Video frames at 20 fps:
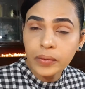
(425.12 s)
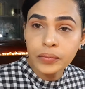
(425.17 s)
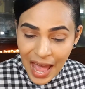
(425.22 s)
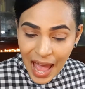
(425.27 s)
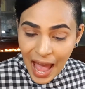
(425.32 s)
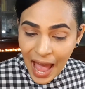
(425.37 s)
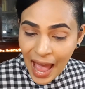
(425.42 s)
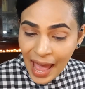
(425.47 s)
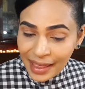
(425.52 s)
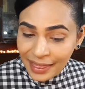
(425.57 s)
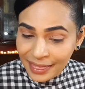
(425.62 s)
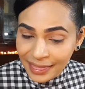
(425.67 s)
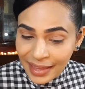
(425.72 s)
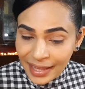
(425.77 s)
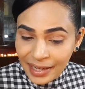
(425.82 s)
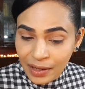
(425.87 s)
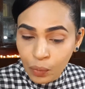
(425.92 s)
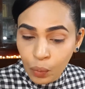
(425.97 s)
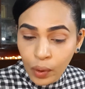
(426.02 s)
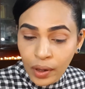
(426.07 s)
And
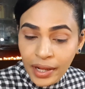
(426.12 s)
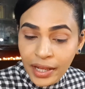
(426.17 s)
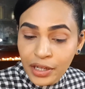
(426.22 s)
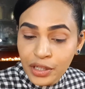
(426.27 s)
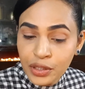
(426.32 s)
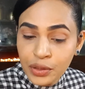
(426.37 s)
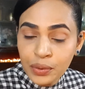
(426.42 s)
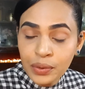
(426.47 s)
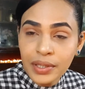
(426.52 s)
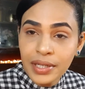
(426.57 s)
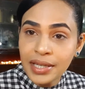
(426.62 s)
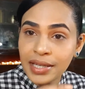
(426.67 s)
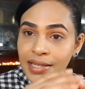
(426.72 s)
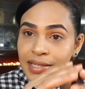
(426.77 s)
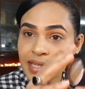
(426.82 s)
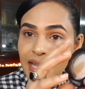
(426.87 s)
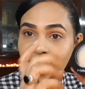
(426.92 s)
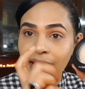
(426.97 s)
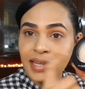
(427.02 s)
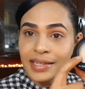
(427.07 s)
then what I do is
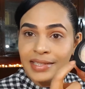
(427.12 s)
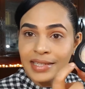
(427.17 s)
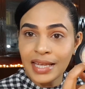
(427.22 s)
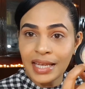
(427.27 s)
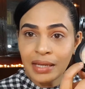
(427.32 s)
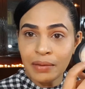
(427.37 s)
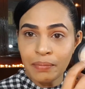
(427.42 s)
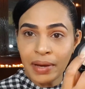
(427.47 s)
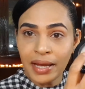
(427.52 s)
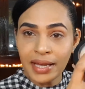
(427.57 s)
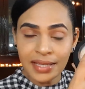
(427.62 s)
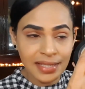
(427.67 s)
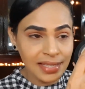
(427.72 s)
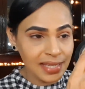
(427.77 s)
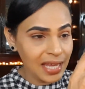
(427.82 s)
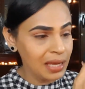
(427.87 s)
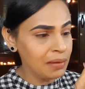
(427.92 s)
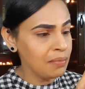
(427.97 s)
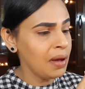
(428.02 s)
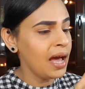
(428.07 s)
I take my
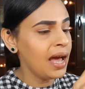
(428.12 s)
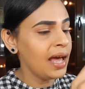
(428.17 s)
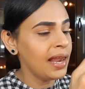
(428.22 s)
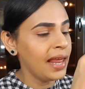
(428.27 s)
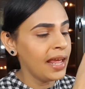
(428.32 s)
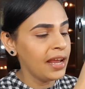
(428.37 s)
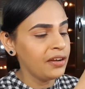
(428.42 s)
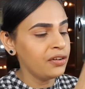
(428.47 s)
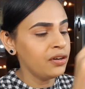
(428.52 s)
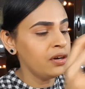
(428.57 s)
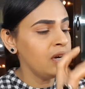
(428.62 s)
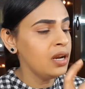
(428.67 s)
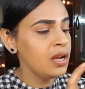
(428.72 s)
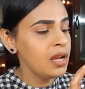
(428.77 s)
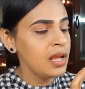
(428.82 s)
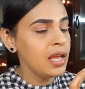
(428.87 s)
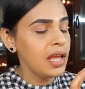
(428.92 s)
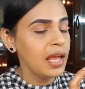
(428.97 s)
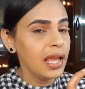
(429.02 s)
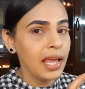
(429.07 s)
same highlighter
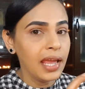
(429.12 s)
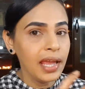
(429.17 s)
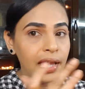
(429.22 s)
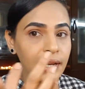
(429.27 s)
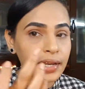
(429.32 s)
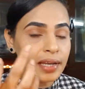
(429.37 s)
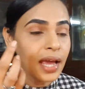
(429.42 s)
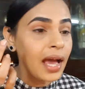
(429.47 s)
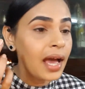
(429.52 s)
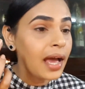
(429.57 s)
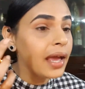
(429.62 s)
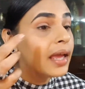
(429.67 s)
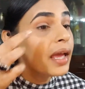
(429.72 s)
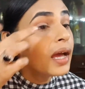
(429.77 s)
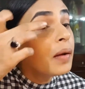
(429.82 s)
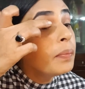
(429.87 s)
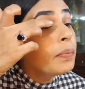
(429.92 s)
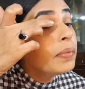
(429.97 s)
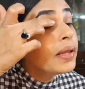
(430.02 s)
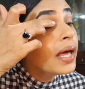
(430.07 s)
and I
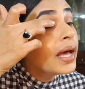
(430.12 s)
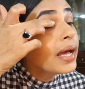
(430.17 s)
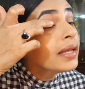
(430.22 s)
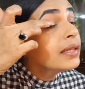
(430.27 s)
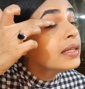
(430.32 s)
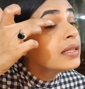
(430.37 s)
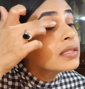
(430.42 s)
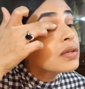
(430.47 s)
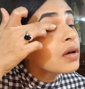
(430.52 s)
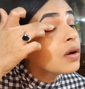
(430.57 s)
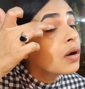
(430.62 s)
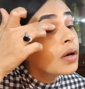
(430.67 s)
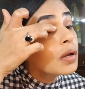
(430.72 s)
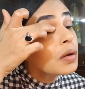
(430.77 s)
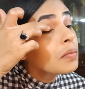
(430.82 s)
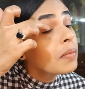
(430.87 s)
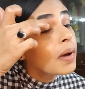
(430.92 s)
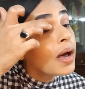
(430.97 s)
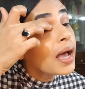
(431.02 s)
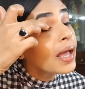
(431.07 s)
apply this
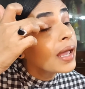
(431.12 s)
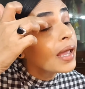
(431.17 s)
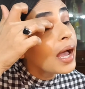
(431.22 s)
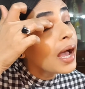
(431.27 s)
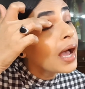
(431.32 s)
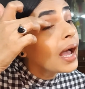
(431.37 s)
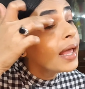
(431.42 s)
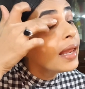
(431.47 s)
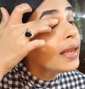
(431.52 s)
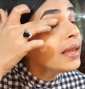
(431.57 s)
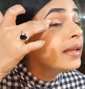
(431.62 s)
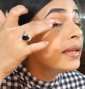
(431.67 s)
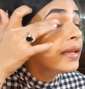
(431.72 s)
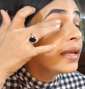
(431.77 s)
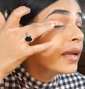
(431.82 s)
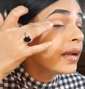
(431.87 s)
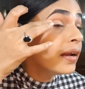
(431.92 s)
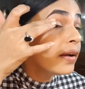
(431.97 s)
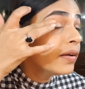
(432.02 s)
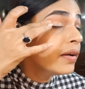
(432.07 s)
on my eyelid
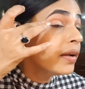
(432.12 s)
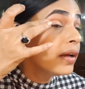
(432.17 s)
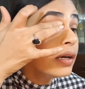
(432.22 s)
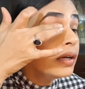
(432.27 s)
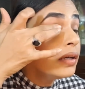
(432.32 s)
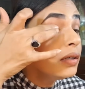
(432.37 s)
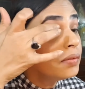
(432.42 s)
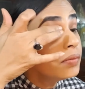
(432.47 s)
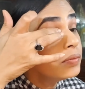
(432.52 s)
area